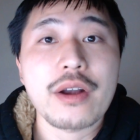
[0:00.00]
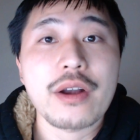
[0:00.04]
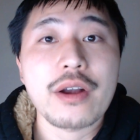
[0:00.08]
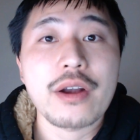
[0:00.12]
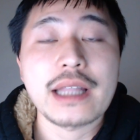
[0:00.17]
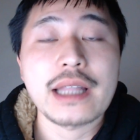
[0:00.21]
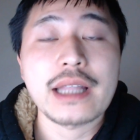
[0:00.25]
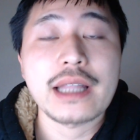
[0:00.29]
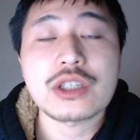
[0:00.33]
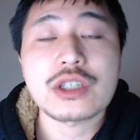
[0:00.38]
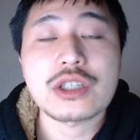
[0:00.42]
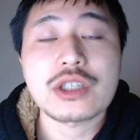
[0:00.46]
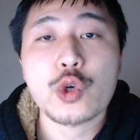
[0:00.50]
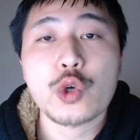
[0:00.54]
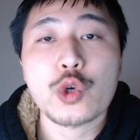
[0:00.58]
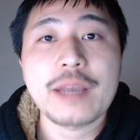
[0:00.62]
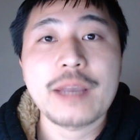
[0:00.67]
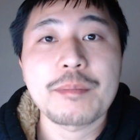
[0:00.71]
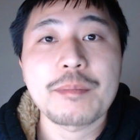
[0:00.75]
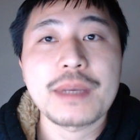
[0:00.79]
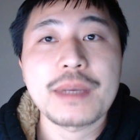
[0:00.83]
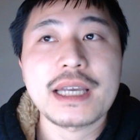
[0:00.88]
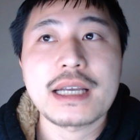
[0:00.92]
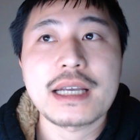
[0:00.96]
and it's
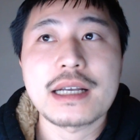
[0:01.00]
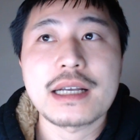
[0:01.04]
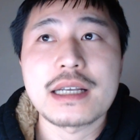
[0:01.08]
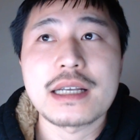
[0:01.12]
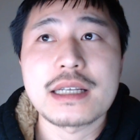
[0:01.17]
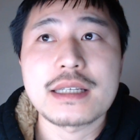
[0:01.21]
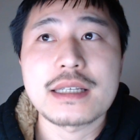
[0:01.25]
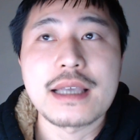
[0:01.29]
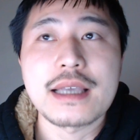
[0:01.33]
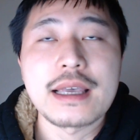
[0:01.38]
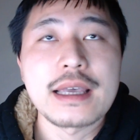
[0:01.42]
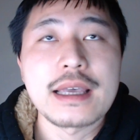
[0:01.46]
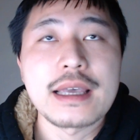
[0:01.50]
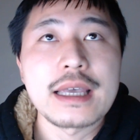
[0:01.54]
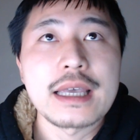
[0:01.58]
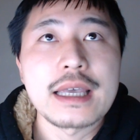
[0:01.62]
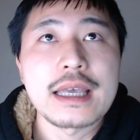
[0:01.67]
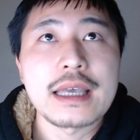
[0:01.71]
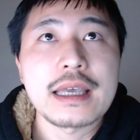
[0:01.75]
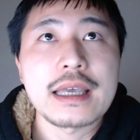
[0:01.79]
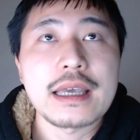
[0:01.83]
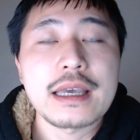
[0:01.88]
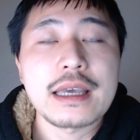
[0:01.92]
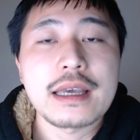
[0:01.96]
great because
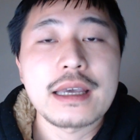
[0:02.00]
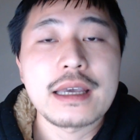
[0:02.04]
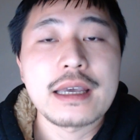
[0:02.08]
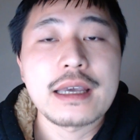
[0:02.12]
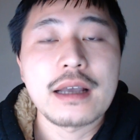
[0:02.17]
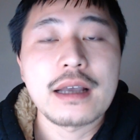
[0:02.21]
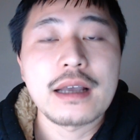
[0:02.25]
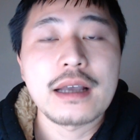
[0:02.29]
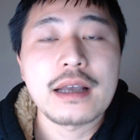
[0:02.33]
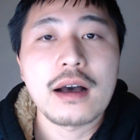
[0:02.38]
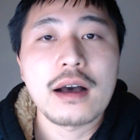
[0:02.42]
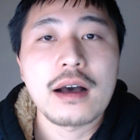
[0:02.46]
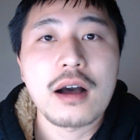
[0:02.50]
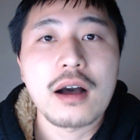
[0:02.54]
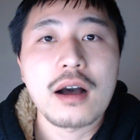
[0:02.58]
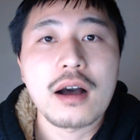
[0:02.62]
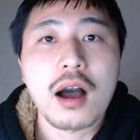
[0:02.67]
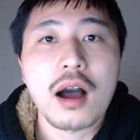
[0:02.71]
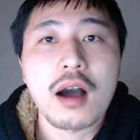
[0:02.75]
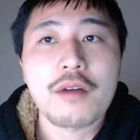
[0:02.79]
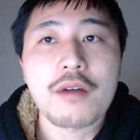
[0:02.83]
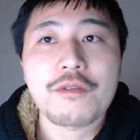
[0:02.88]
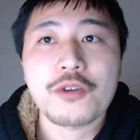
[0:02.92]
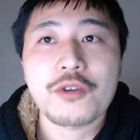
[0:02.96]
it
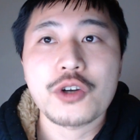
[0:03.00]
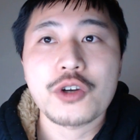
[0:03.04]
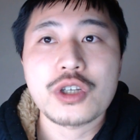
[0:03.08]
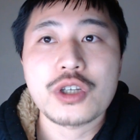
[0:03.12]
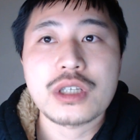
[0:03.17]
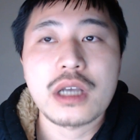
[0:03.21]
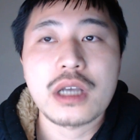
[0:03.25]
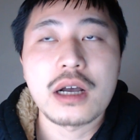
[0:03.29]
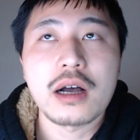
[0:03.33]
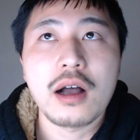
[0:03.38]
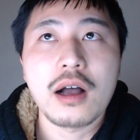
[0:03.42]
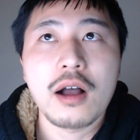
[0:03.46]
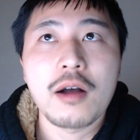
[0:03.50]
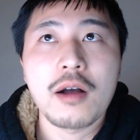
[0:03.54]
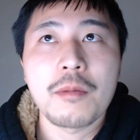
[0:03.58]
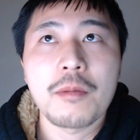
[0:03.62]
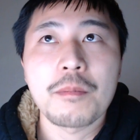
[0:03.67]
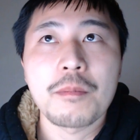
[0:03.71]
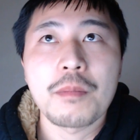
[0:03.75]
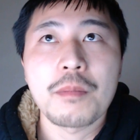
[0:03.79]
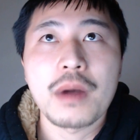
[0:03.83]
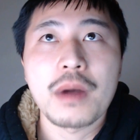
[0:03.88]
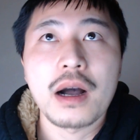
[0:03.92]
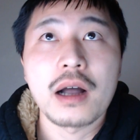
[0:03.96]
uh, offers um,
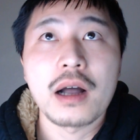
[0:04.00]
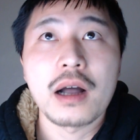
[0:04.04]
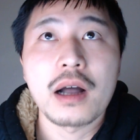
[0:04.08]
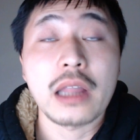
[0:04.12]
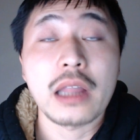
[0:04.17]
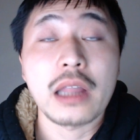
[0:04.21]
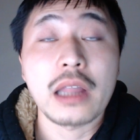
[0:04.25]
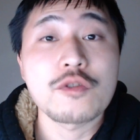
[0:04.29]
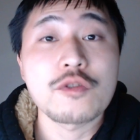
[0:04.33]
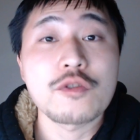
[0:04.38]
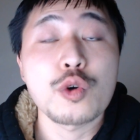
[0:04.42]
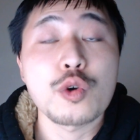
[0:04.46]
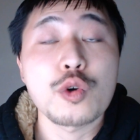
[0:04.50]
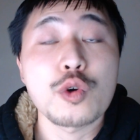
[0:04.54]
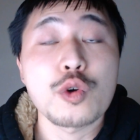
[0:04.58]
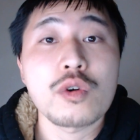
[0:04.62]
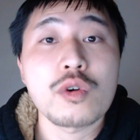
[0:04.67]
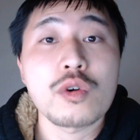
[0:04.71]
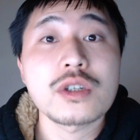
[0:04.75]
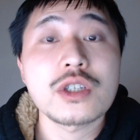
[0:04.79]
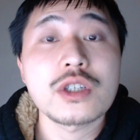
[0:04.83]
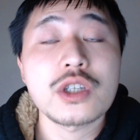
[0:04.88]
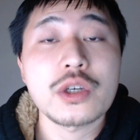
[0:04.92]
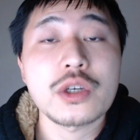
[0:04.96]
a lot of
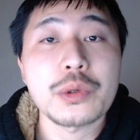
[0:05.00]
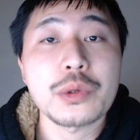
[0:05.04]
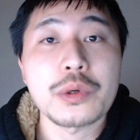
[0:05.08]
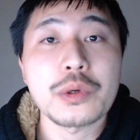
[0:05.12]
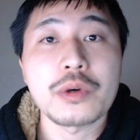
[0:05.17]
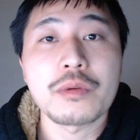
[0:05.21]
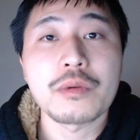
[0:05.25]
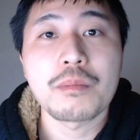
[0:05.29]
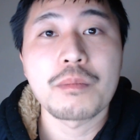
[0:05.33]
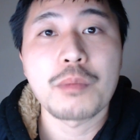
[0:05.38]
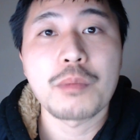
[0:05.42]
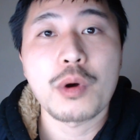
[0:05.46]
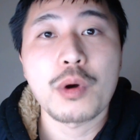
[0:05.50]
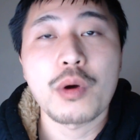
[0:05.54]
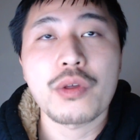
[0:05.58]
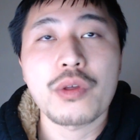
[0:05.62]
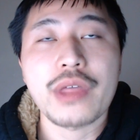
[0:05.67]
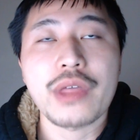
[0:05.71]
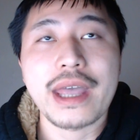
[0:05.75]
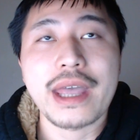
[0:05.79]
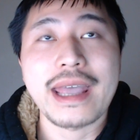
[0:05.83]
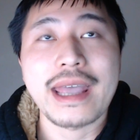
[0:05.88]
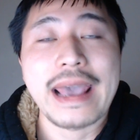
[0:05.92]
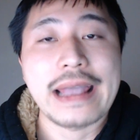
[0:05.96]
tools to
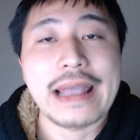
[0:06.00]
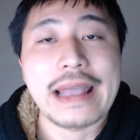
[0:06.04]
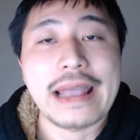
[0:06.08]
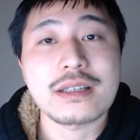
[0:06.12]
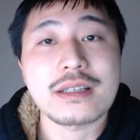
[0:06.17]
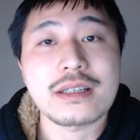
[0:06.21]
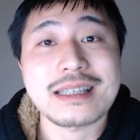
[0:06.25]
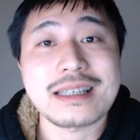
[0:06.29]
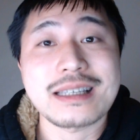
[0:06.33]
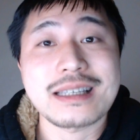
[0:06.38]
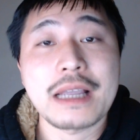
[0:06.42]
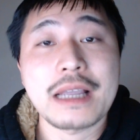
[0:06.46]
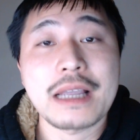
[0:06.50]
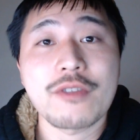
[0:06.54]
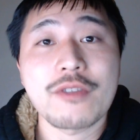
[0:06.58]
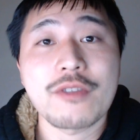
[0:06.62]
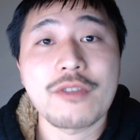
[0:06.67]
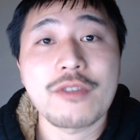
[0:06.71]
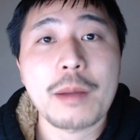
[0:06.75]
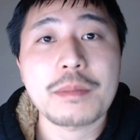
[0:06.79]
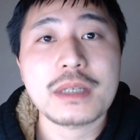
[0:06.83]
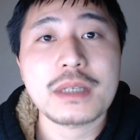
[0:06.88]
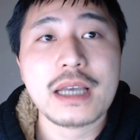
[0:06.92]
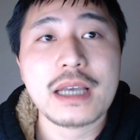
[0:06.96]
both enhance the speed of the
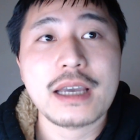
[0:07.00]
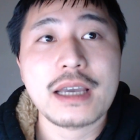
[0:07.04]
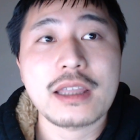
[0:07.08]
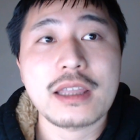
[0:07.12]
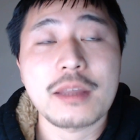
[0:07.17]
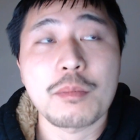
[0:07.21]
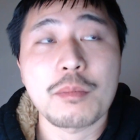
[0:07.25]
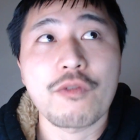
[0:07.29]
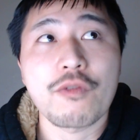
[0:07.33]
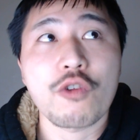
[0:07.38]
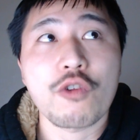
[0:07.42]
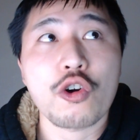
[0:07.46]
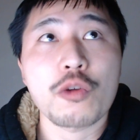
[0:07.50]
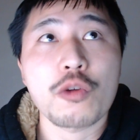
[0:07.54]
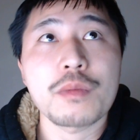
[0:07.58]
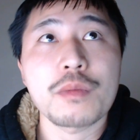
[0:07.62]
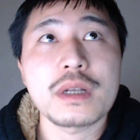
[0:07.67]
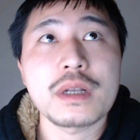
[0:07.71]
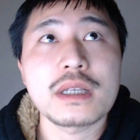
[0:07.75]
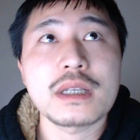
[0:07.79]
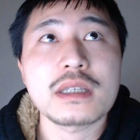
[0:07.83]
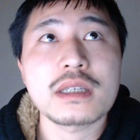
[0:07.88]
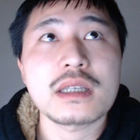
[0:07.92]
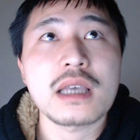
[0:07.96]
website,
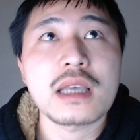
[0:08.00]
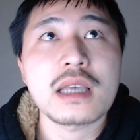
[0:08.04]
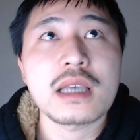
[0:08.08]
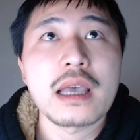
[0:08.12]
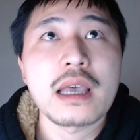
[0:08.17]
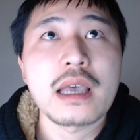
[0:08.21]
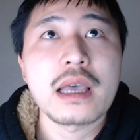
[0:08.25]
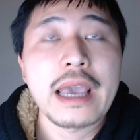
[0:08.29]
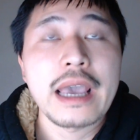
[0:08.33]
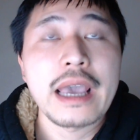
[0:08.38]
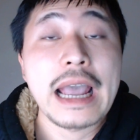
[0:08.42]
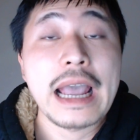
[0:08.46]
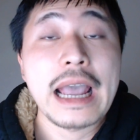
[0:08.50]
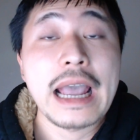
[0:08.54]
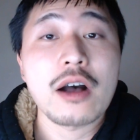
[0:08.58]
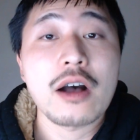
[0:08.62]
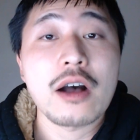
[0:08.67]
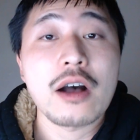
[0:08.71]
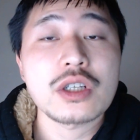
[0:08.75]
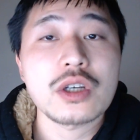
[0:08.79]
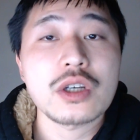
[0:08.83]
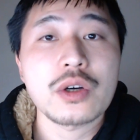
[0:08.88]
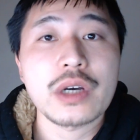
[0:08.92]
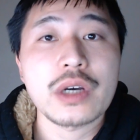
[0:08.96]
performance, and
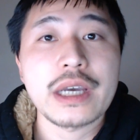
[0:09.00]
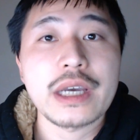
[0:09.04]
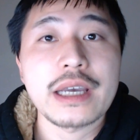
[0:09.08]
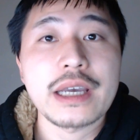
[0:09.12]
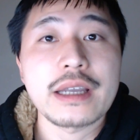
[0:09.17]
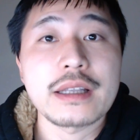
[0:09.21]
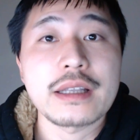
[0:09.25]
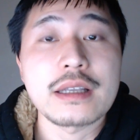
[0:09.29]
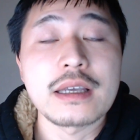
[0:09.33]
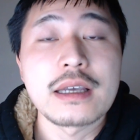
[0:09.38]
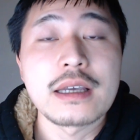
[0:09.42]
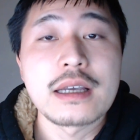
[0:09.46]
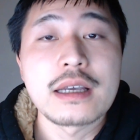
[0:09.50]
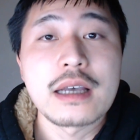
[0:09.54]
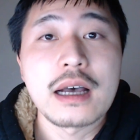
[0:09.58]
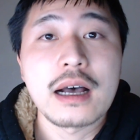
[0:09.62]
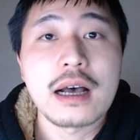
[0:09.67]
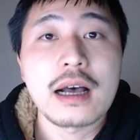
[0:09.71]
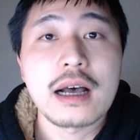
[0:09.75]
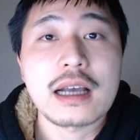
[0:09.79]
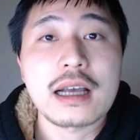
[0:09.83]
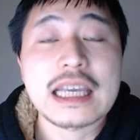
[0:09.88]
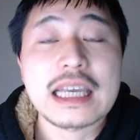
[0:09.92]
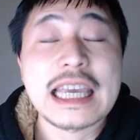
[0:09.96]
also in
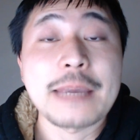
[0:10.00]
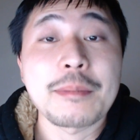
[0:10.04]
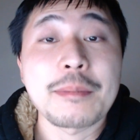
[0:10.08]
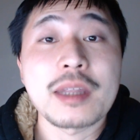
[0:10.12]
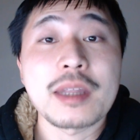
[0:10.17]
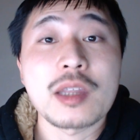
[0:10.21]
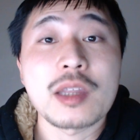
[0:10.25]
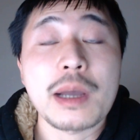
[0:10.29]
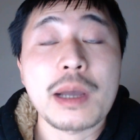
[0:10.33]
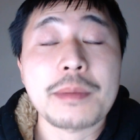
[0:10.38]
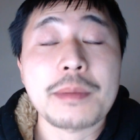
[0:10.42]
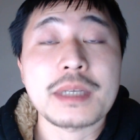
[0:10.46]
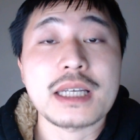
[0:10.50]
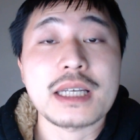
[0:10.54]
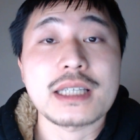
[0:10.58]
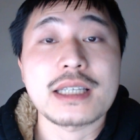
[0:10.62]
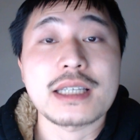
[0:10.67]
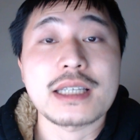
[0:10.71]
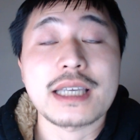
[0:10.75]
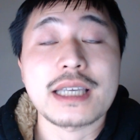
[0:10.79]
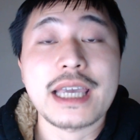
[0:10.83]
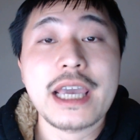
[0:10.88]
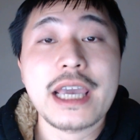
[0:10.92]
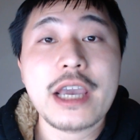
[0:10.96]
uh, keeping the website
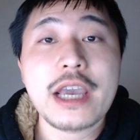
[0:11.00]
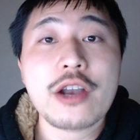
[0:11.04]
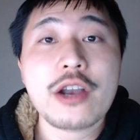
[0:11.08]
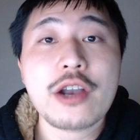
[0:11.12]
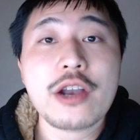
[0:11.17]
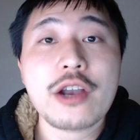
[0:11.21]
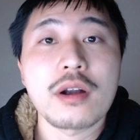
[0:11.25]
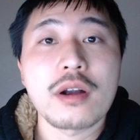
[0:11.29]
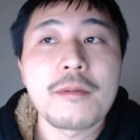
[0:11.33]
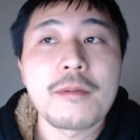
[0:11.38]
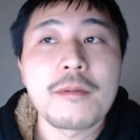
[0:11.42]
secure.